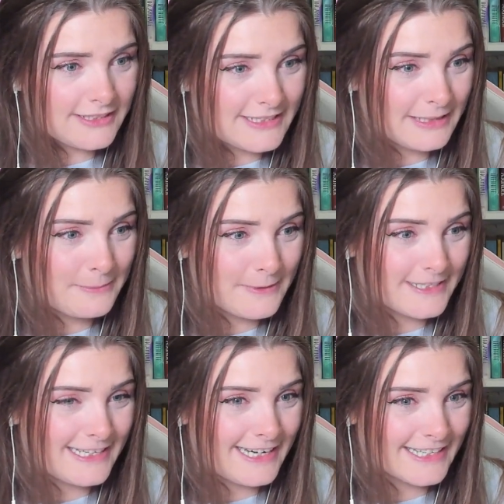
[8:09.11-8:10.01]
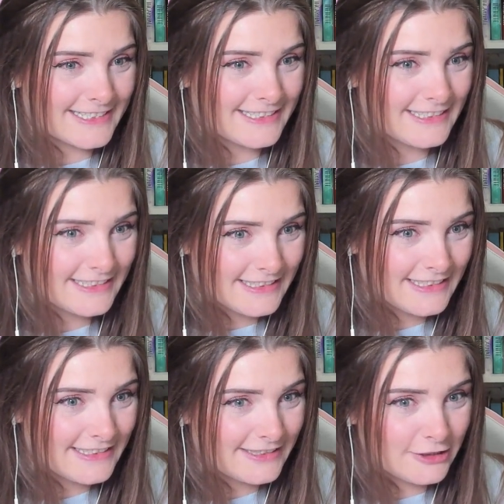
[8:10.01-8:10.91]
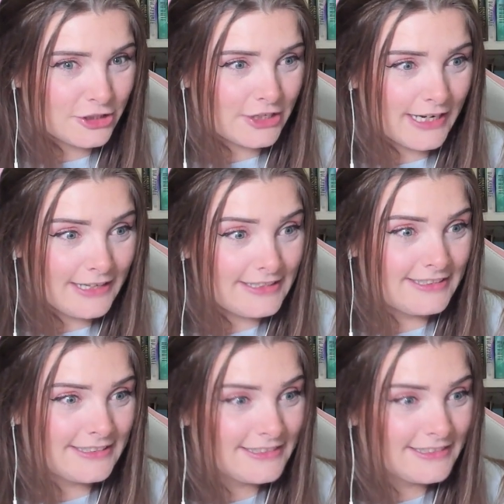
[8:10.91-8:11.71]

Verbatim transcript: to protect the shed?